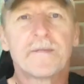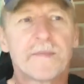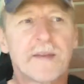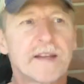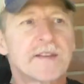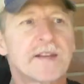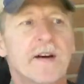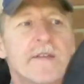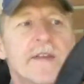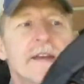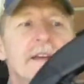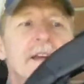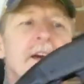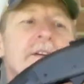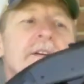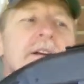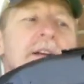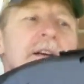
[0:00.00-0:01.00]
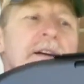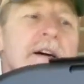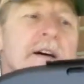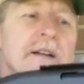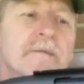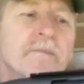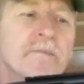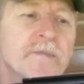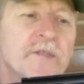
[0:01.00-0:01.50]
That's how they carried a
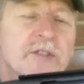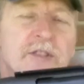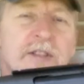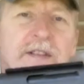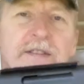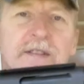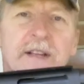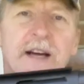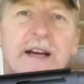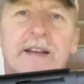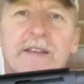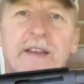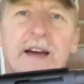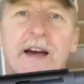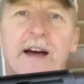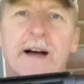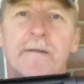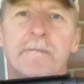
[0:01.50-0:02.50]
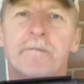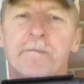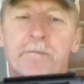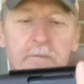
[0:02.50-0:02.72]
gun, just like that.